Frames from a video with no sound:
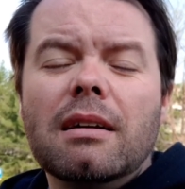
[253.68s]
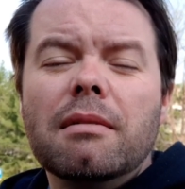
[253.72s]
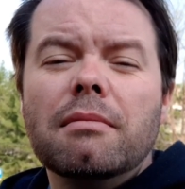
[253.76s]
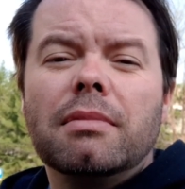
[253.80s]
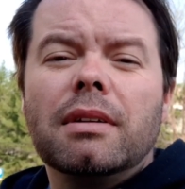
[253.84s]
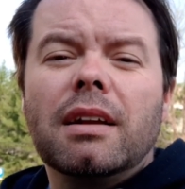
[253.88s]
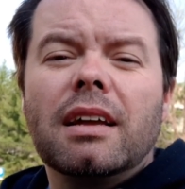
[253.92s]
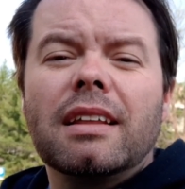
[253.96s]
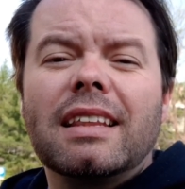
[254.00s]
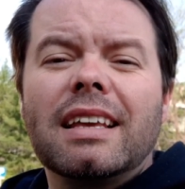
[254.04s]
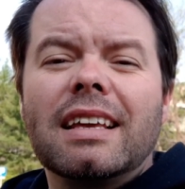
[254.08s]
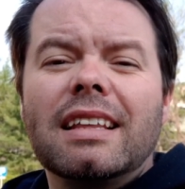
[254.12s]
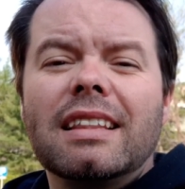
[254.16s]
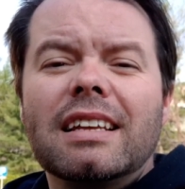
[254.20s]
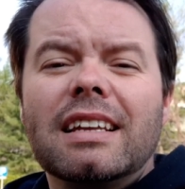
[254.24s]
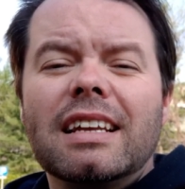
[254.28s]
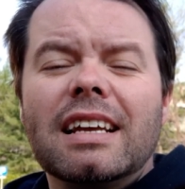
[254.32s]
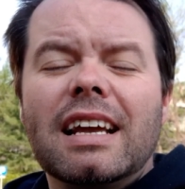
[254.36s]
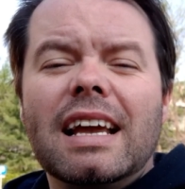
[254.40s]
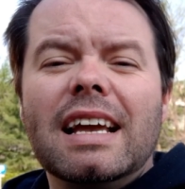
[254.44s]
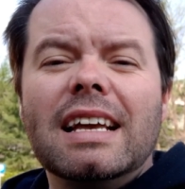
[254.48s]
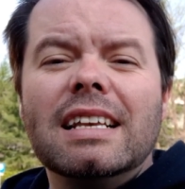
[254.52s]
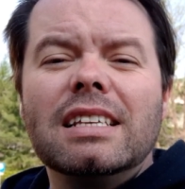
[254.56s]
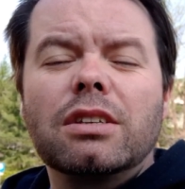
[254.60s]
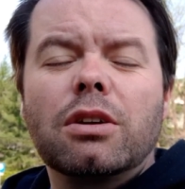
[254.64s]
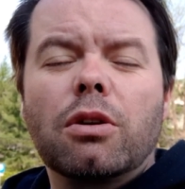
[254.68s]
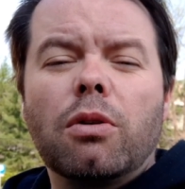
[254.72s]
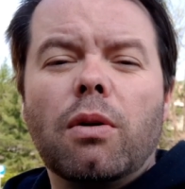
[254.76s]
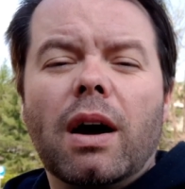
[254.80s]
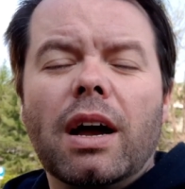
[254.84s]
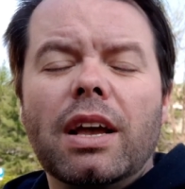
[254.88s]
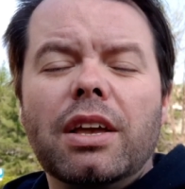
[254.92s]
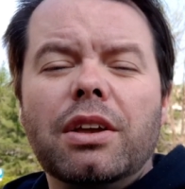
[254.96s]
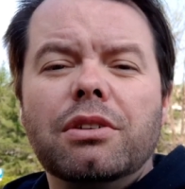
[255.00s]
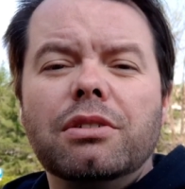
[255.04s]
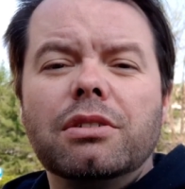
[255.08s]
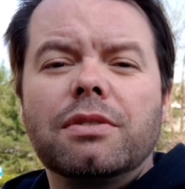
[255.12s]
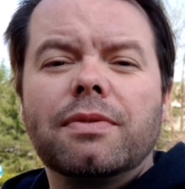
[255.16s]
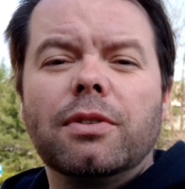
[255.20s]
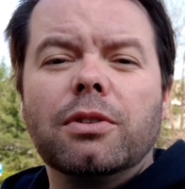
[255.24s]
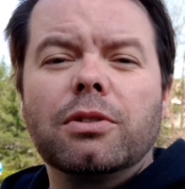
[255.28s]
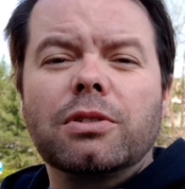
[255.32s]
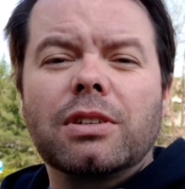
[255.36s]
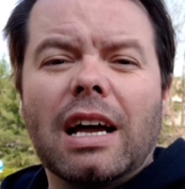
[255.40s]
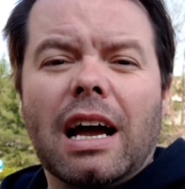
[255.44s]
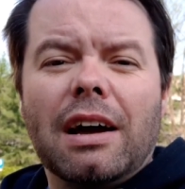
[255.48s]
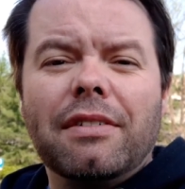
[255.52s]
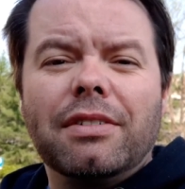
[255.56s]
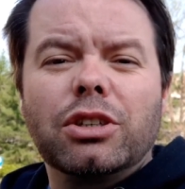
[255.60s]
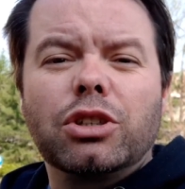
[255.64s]
But I think that it is quite useful
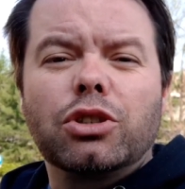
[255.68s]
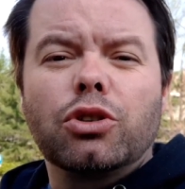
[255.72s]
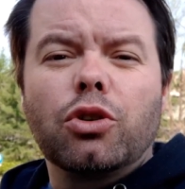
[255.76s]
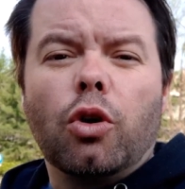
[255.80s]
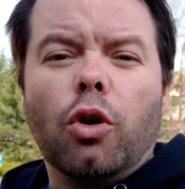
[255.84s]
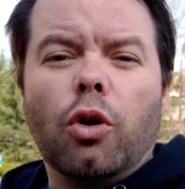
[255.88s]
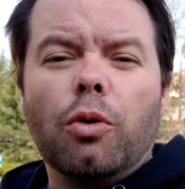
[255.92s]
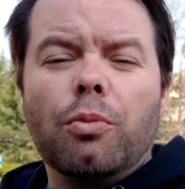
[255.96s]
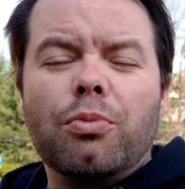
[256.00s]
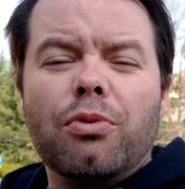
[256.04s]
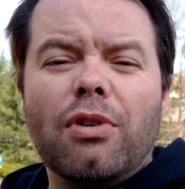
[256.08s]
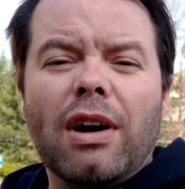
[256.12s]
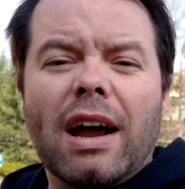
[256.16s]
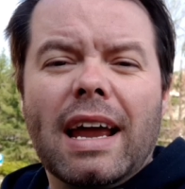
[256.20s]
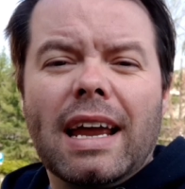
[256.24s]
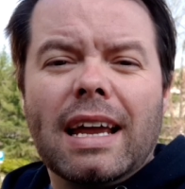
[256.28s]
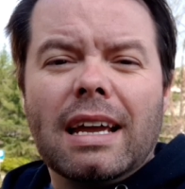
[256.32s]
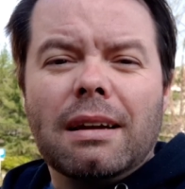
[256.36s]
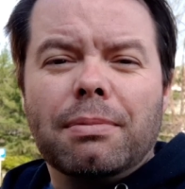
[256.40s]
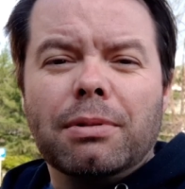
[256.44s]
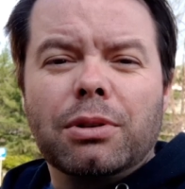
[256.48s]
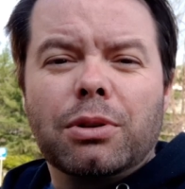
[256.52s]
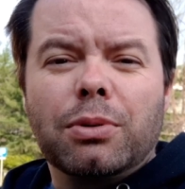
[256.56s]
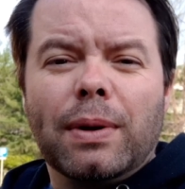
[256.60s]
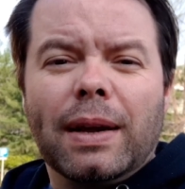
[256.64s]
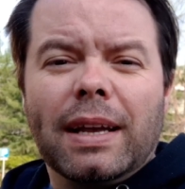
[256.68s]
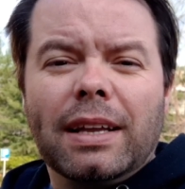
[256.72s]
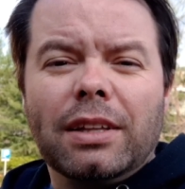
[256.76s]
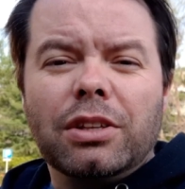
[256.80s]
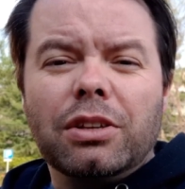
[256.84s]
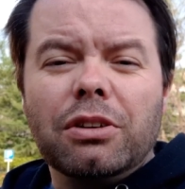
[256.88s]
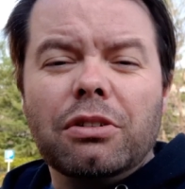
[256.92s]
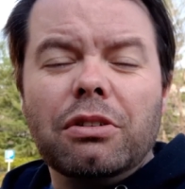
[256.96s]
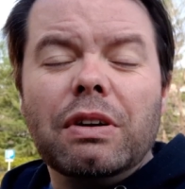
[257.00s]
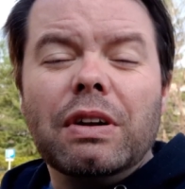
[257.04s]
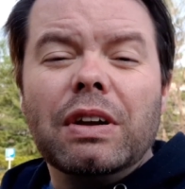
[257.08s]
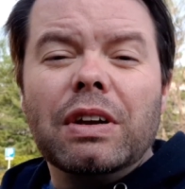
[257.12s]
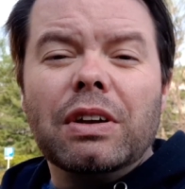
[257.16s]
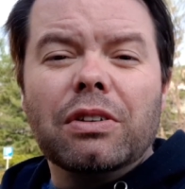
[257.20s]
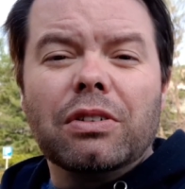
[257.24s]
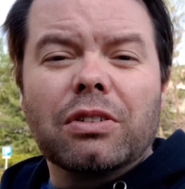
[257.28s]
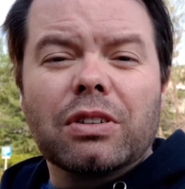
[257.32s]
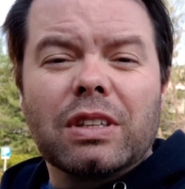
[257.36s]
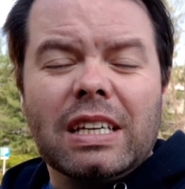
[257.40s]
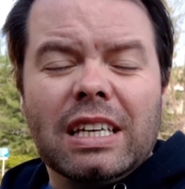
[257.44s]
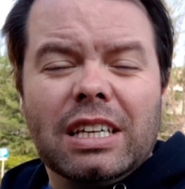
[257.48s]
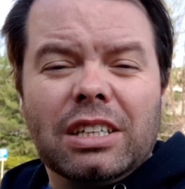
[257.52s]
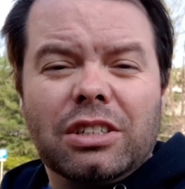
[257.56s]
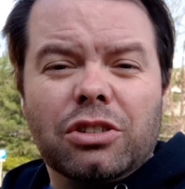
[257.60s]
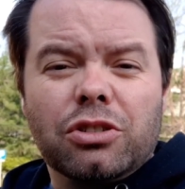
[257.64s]
to have a short break between doing your
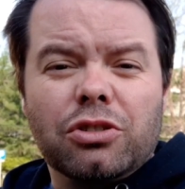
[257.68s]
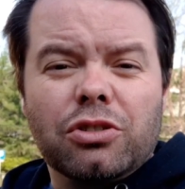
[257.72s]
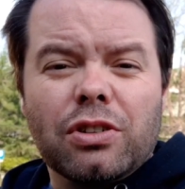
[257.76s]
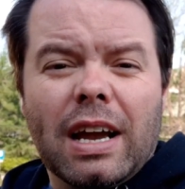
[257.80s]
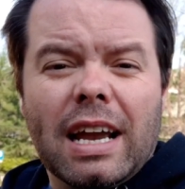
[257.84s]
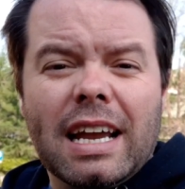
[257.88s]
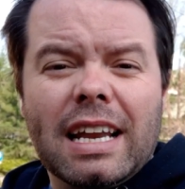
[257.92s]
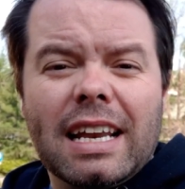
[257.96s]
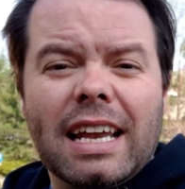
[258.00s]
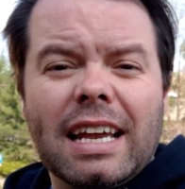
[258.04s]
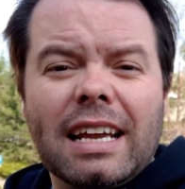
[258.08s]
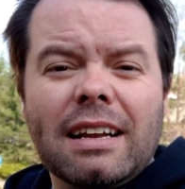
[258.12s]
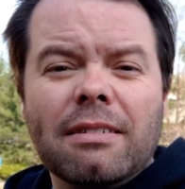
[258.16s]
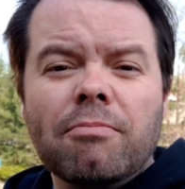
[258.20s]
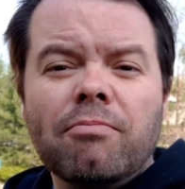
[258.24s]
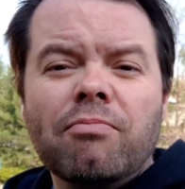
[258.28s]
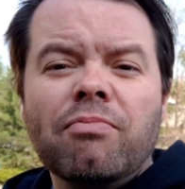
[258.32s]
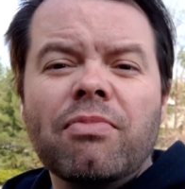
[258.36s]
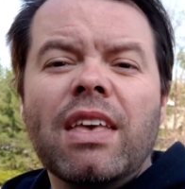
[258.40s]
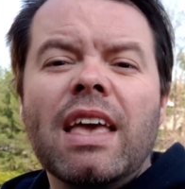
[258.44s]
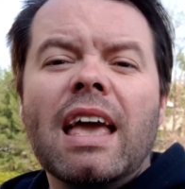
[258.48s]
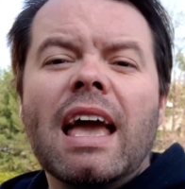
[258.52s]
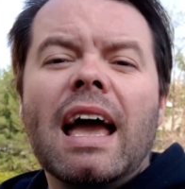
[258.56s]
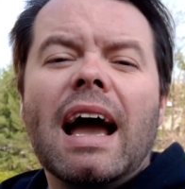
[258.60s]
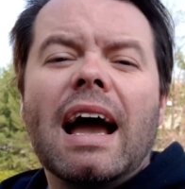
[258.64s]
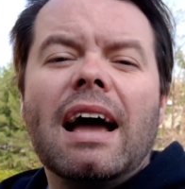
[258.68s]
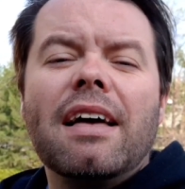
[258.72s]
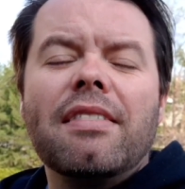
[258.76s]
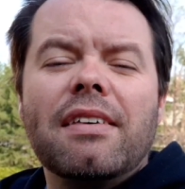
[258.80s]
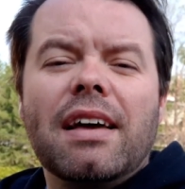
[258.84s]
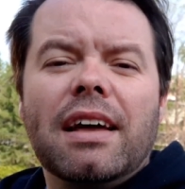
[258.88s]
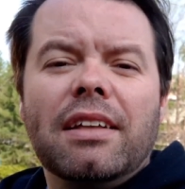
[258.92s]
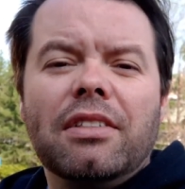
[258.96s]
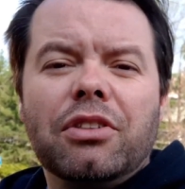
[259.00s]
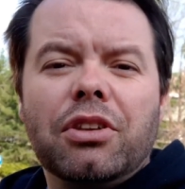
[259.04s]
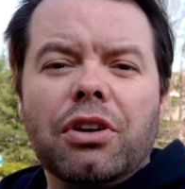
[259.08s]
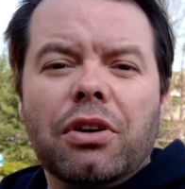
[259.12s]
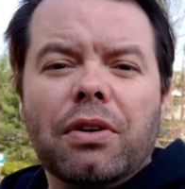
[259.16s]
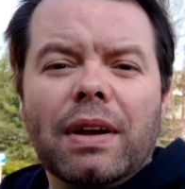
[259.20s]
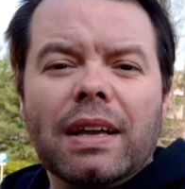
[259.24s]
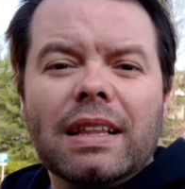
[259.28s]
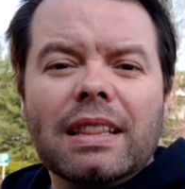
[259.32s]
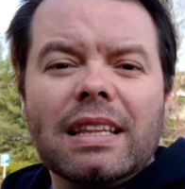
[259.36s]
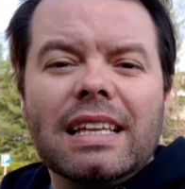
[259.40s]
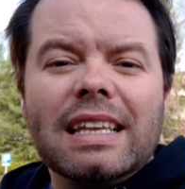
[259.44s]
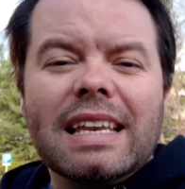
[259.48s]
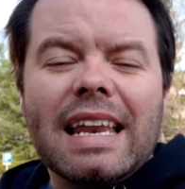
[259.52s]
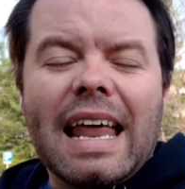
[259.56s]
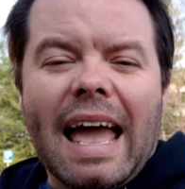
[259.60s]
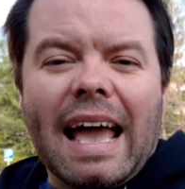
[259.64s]
teacher training and then doing
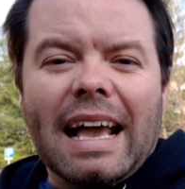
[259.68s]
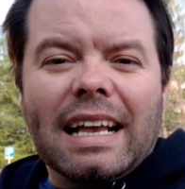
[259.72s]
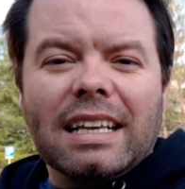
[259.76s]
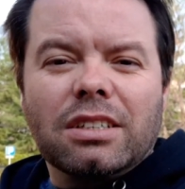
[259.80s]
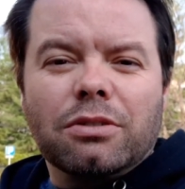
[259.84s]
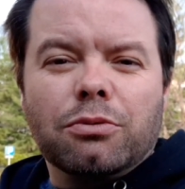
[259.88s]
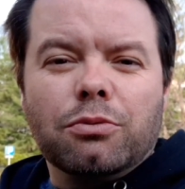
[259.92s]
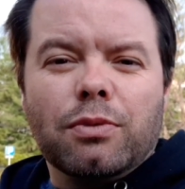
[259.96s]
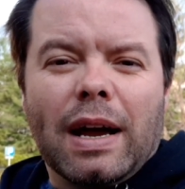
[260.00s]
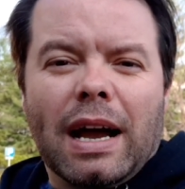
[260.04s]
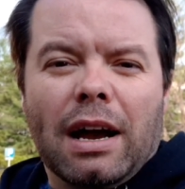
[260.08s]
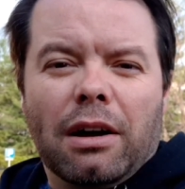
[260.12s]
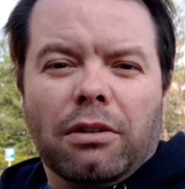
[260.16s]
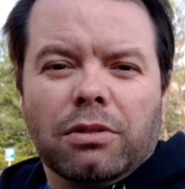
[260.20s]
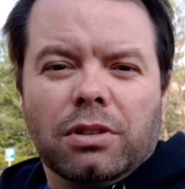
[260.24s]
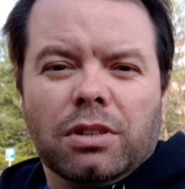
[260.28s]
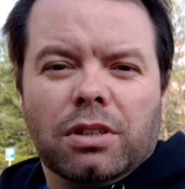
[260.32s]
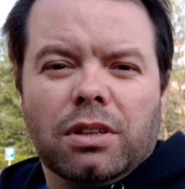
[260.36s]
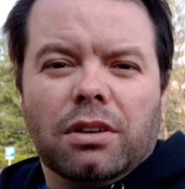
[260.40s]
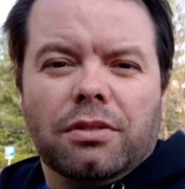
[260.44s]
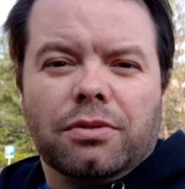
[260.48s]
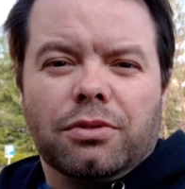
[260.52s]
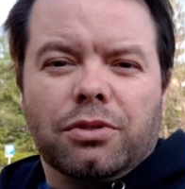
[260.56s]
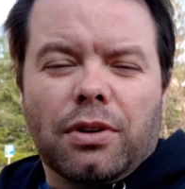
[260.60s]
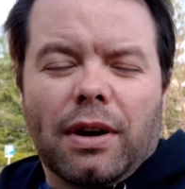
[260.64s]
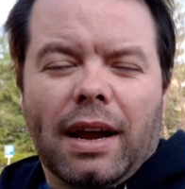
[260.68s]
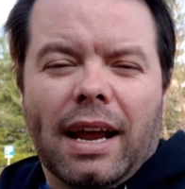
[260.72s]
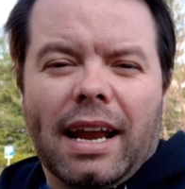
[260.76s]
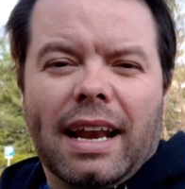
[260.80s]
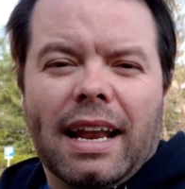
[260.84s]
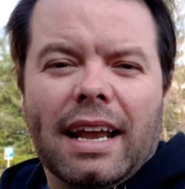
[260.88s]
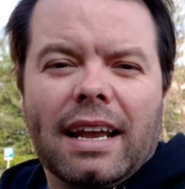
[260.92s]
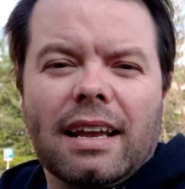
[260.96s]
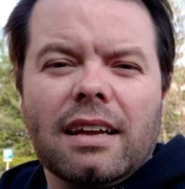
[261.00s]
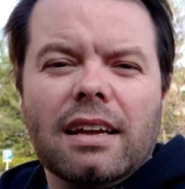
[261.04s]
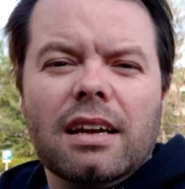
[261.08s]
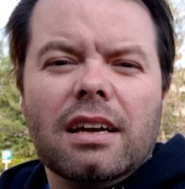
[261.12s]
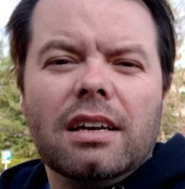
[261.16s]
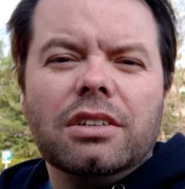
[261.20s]
the next round of training,